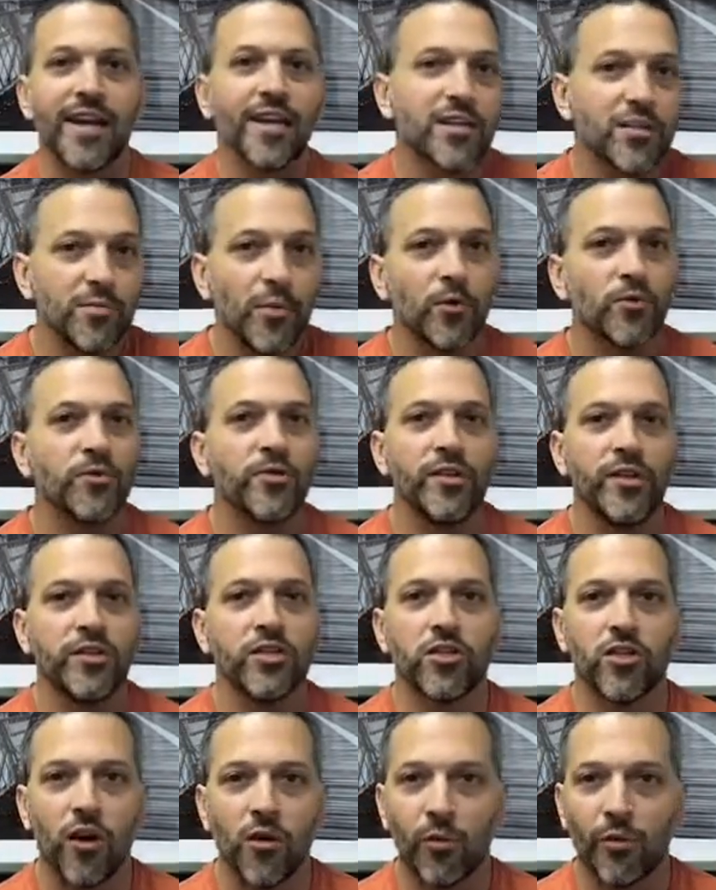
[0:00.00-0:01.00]
because most of these
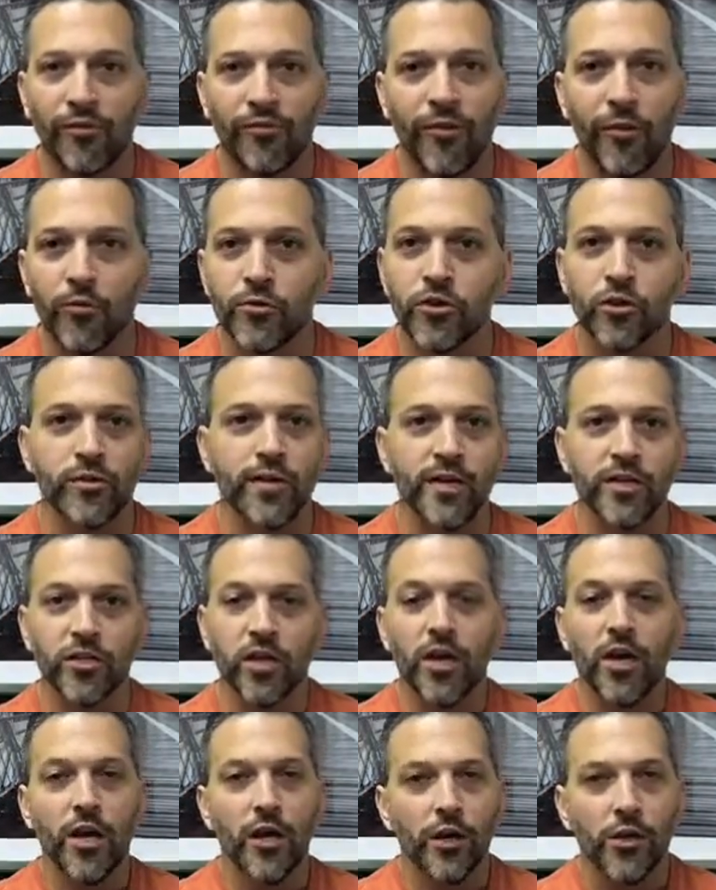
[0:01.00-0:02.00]
start with phone screens,
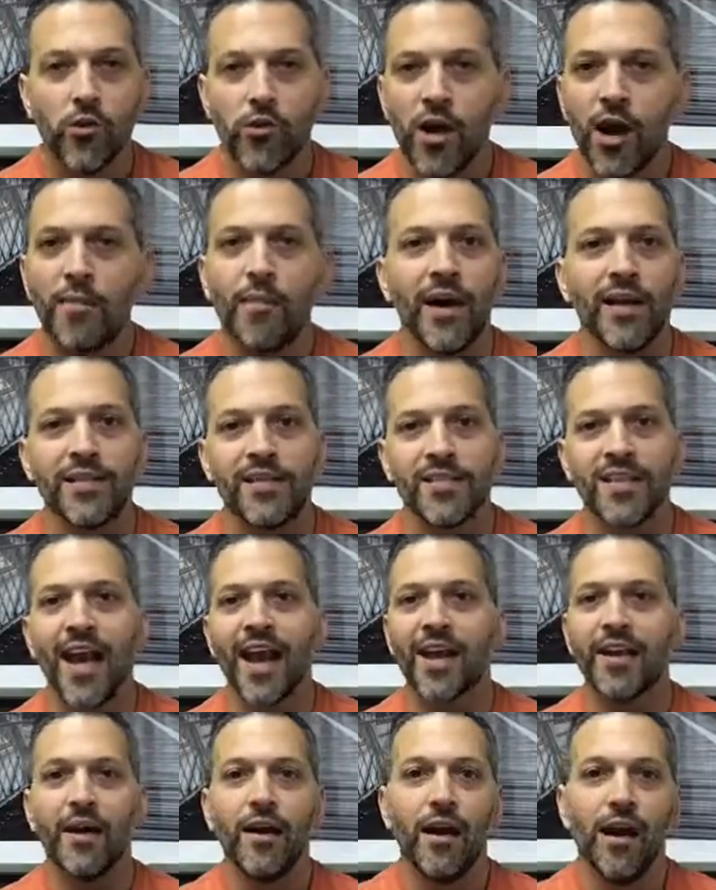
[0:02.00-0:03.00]
you come on
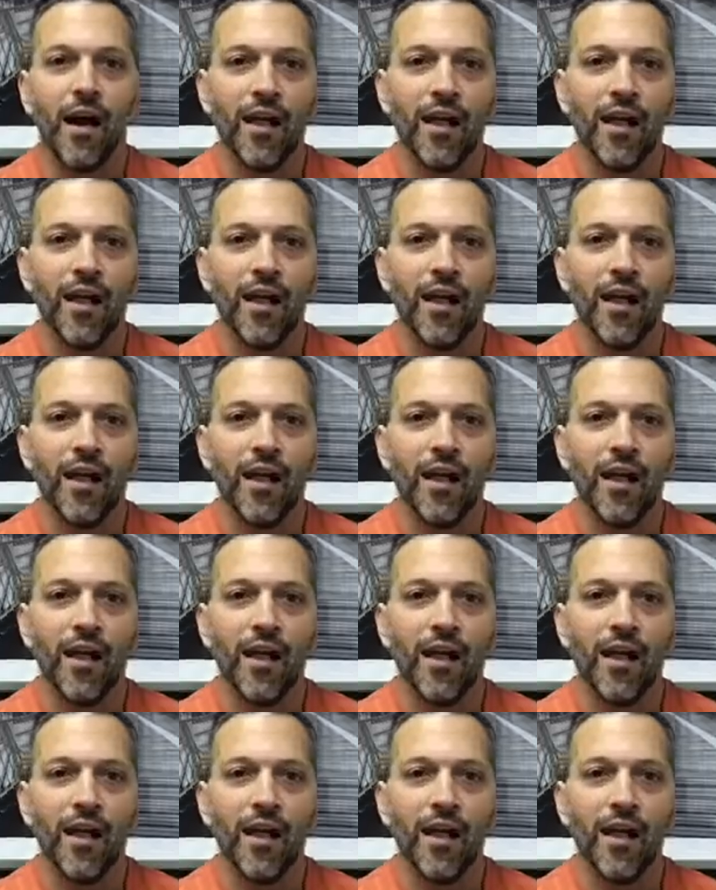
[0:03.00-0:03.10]
site.